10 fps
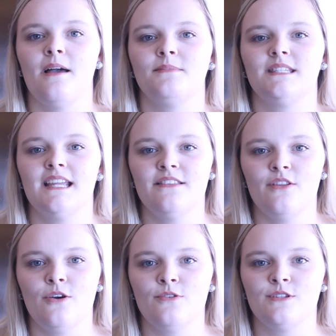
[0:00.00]

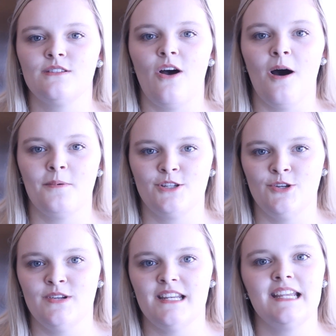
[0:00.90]
seeing those
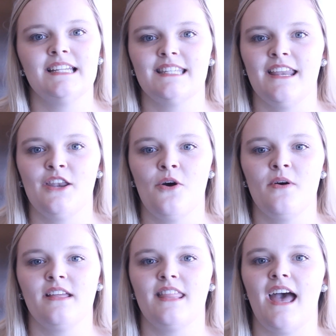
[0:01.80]
opportunities and
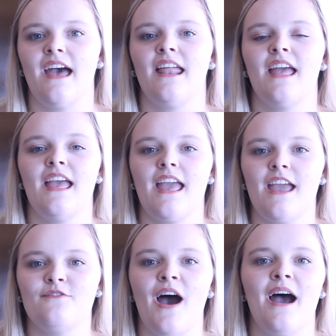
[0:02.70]
knowing that
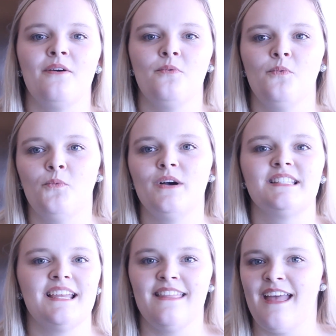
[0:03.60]
if I
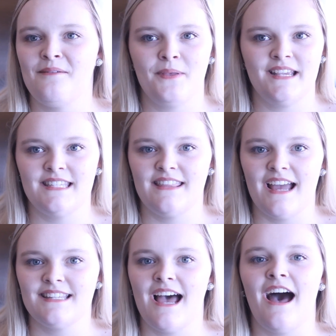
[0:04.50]
wasn't in that place at
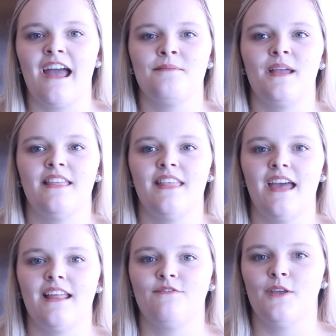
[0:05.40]
that time, and
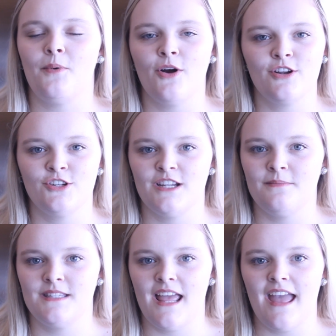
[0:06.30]
that if the
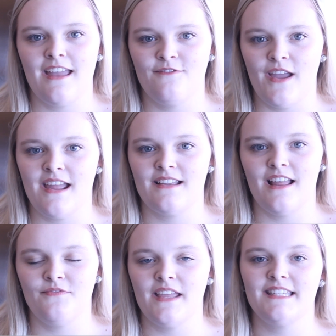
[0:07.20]
partnerships at AFA,
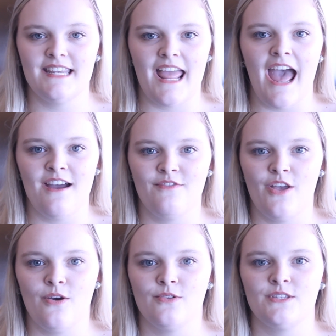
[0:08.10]
if they didn't have
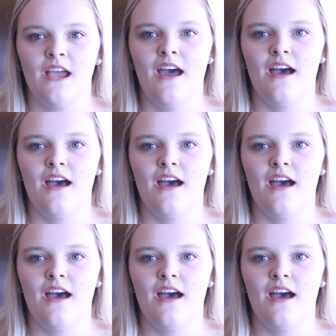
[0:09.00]
those,